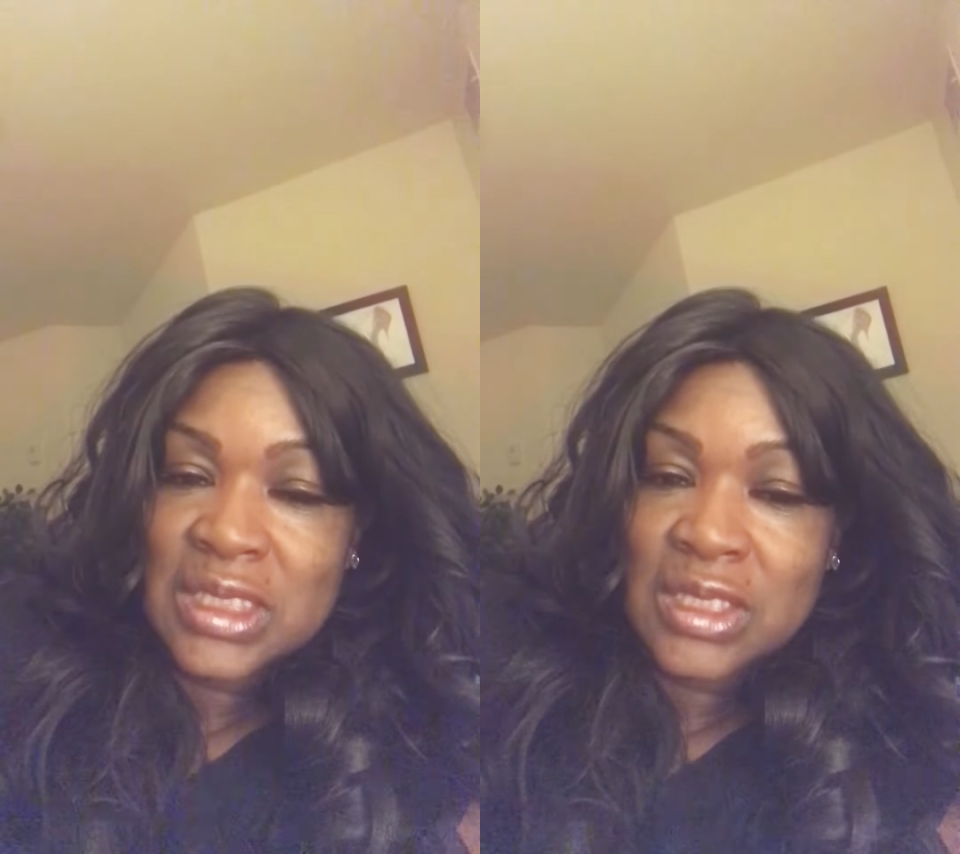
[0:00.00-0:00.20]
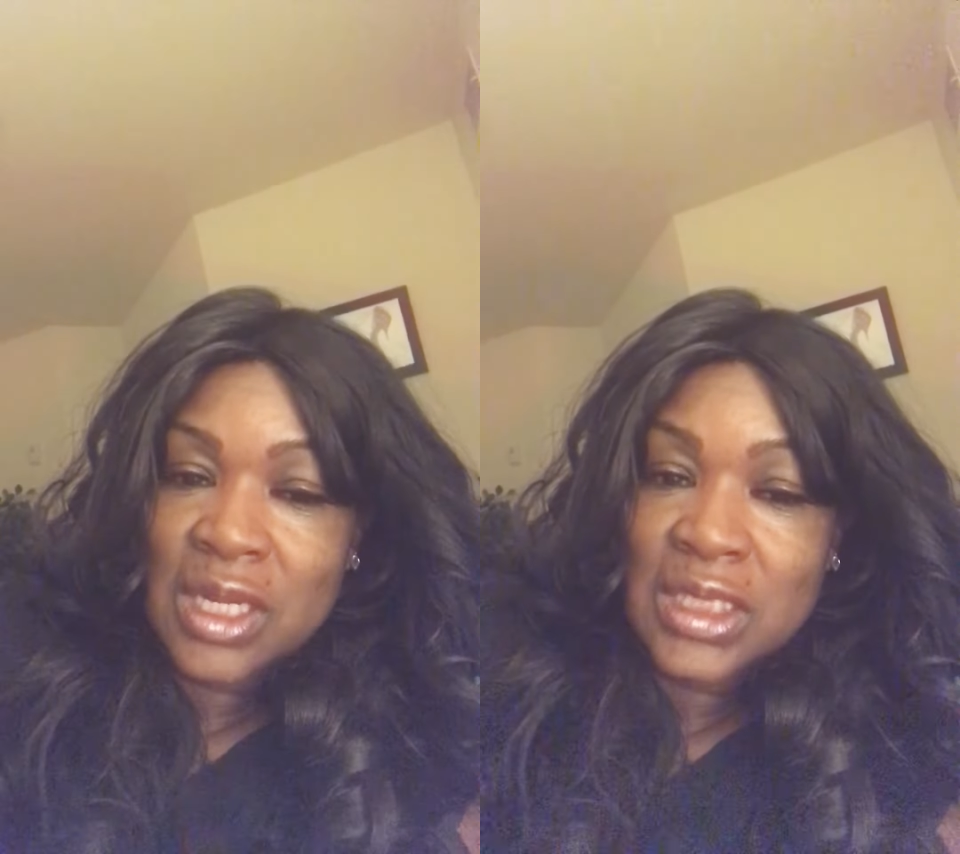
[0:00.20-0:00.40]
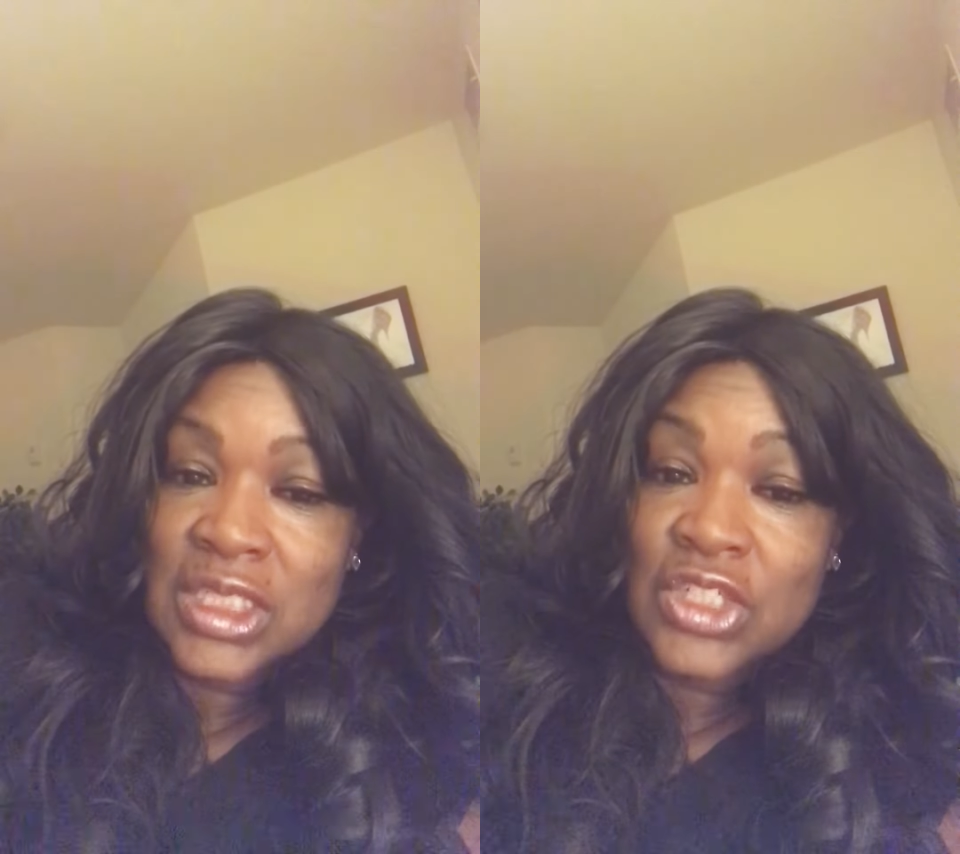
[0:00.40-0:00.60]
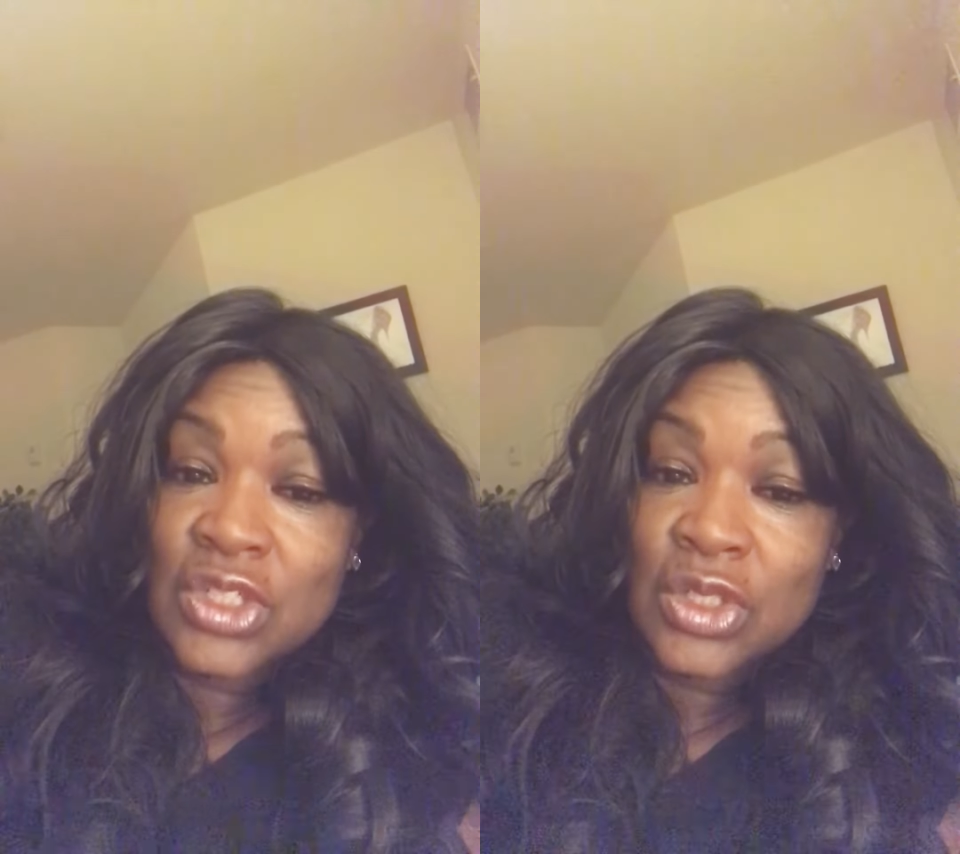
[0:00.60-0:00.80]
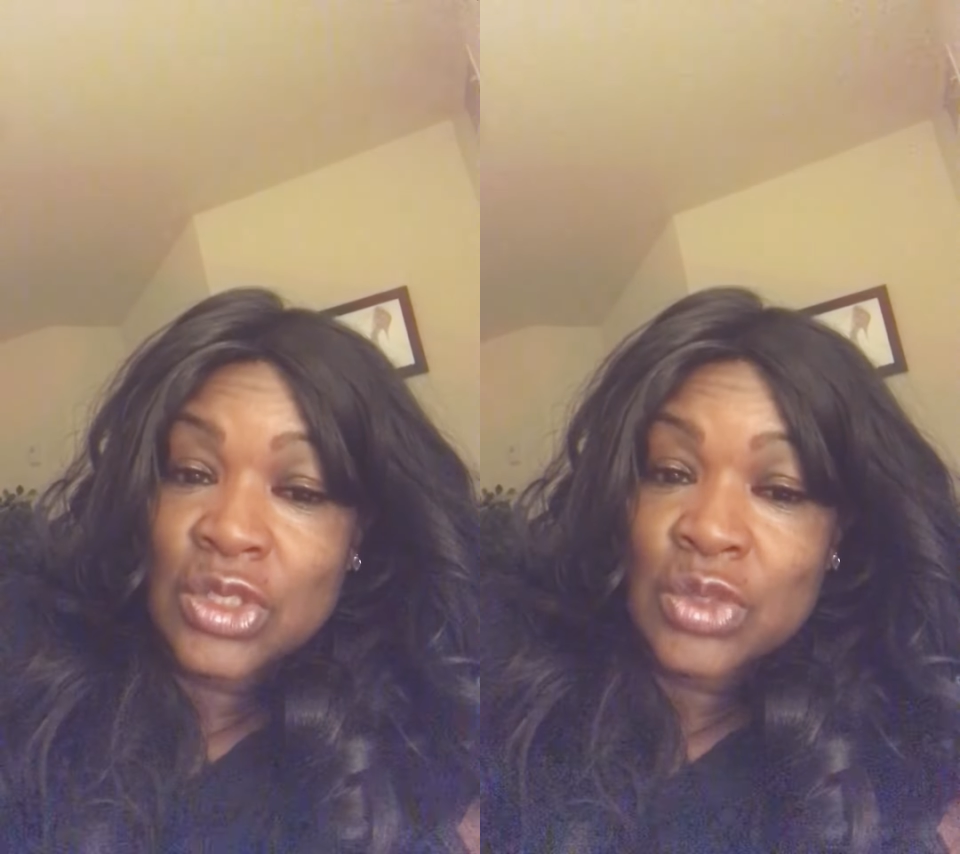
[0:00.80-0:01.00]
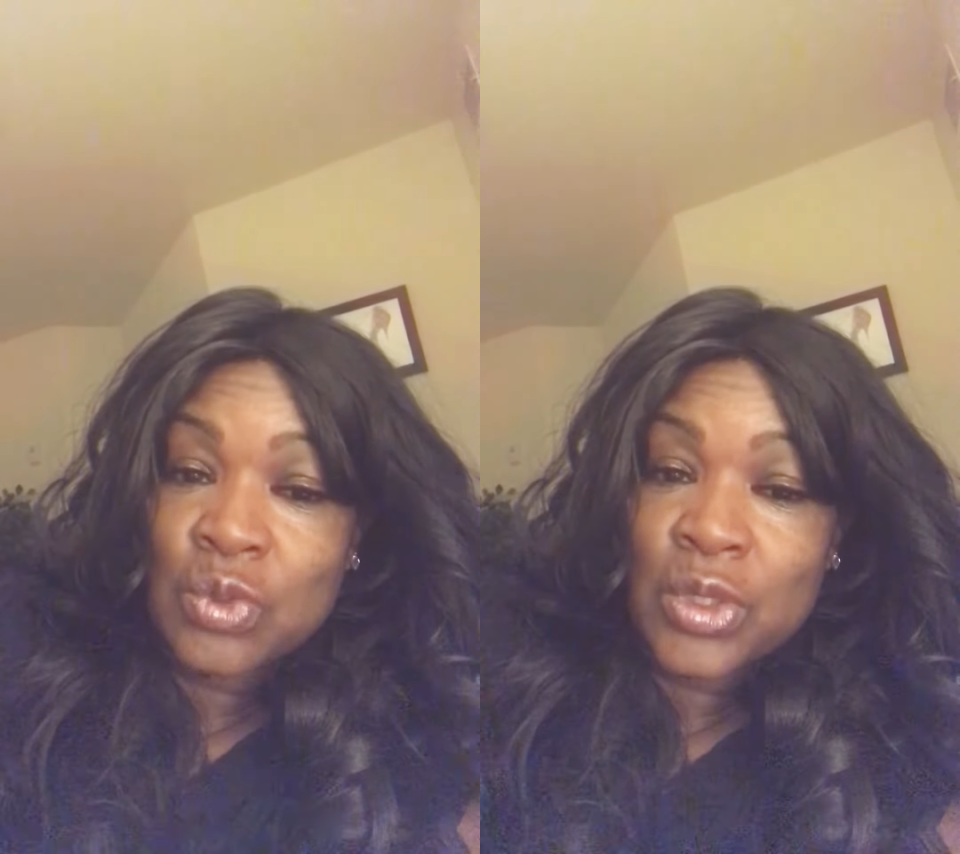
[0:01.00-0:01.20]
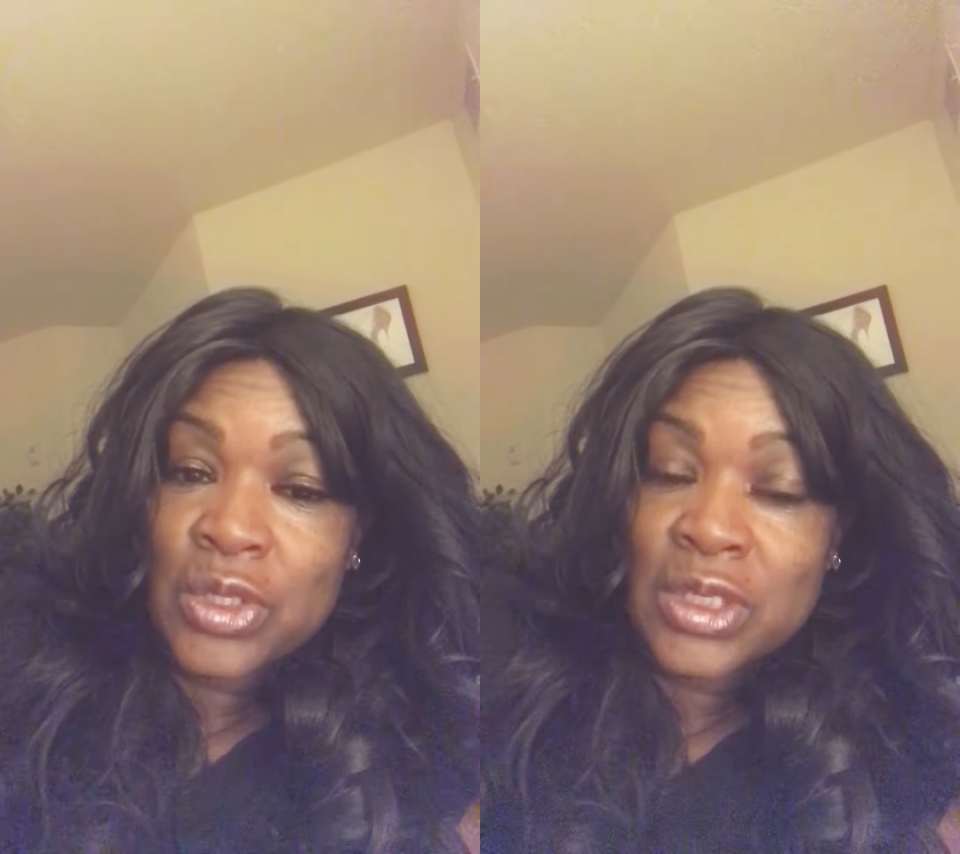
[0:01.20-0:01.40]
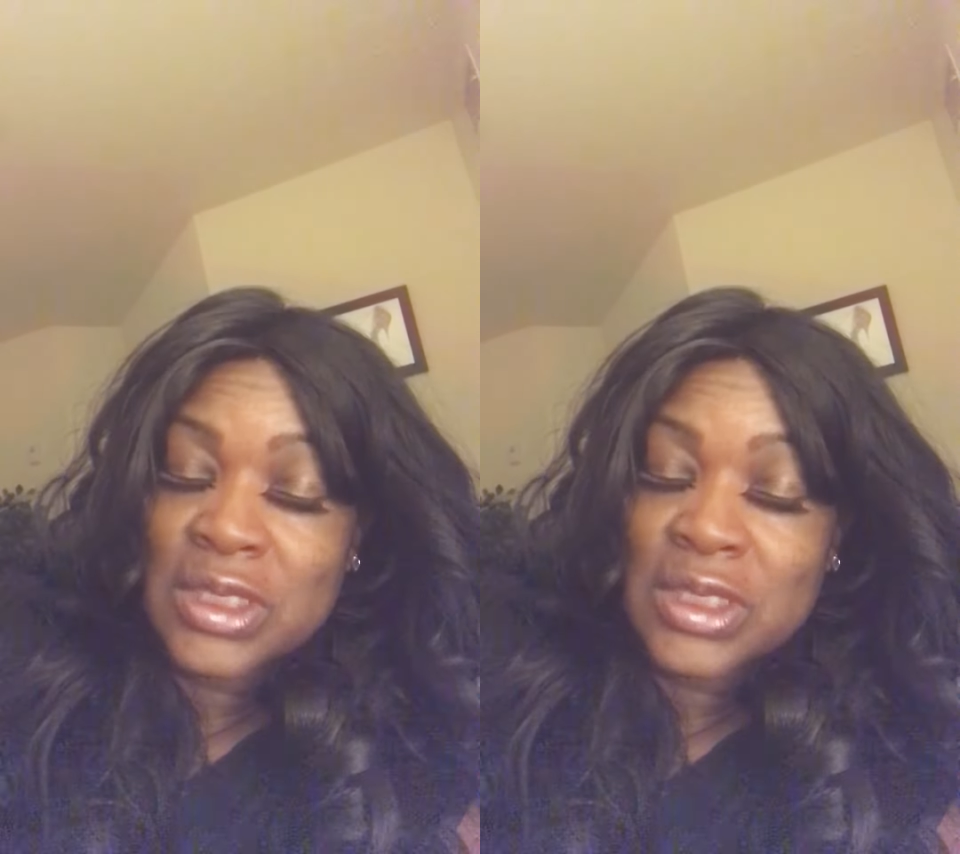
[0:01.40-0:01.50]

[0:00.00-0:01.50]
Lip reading: start teaching on this word,